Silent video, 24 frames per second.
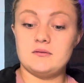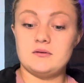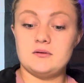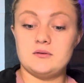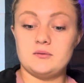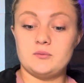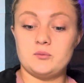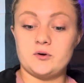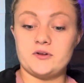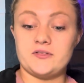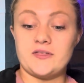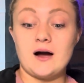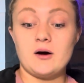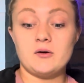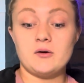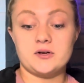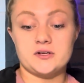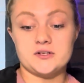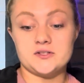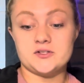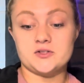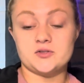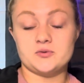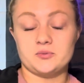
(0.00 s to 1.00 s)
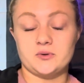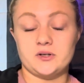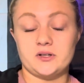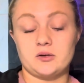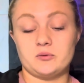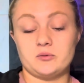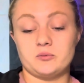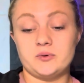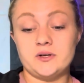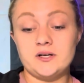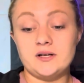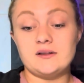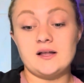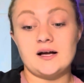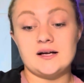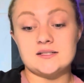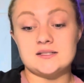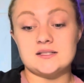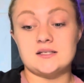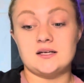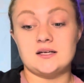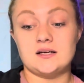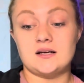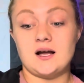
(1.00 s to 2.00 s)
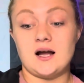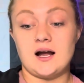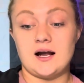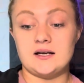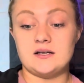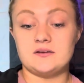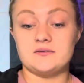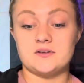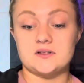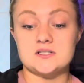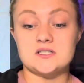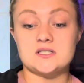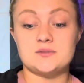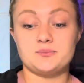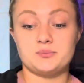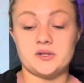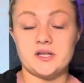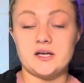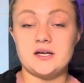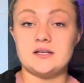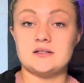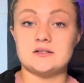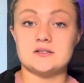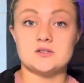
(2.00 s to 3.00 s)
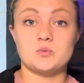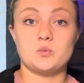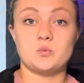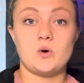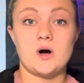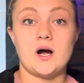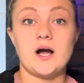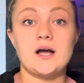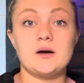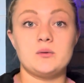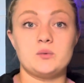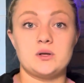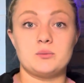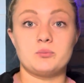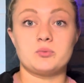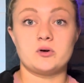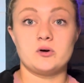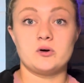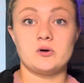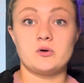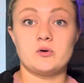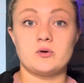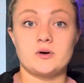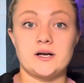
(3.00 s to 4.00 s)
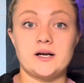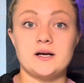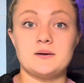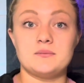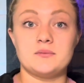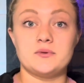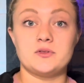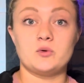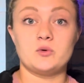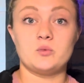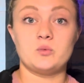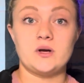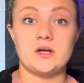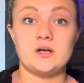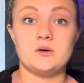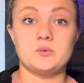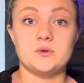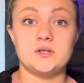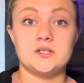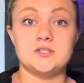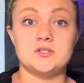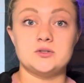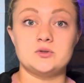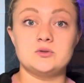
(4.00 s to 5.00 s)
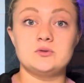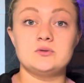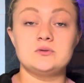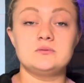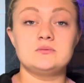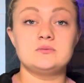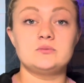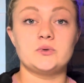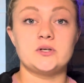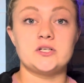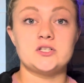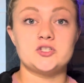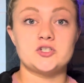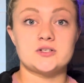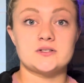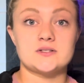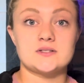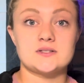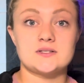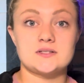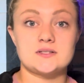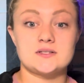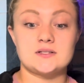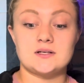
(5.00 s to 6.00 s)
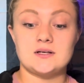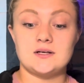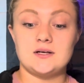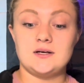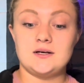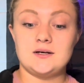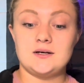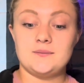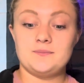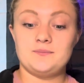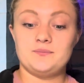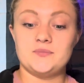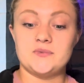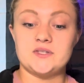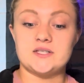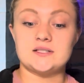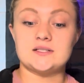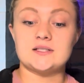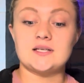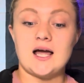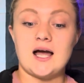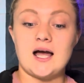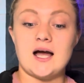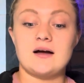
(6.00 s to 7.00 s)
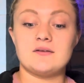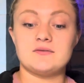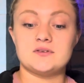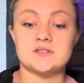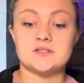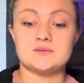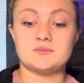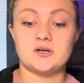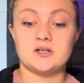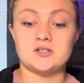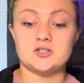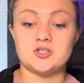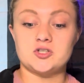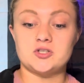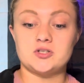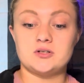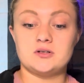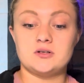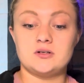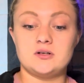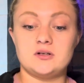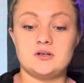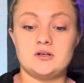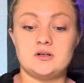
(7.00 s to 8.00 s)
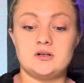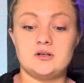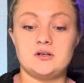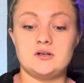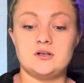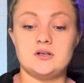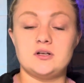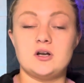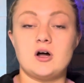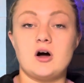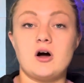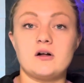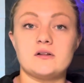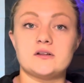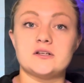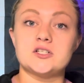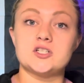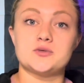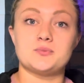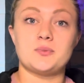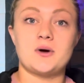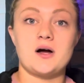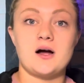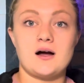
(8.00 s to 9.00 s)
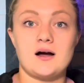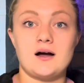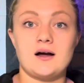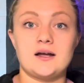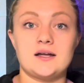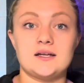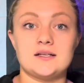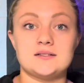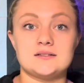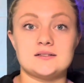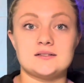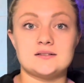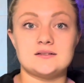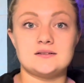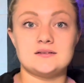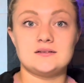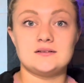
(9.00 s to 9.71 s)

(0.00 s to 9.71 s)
without us really realizing it, kind of explains why we program the way we do. We just didn't have as much knowledge behind,